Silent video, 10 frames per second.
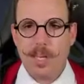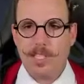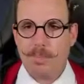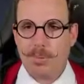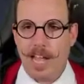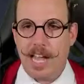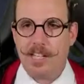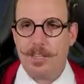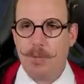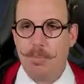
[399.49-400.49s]
he's a
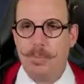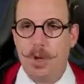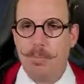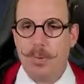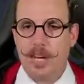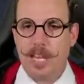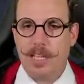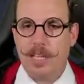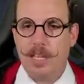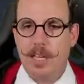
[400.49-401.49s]
plant, no
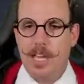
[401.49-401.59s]
breeding.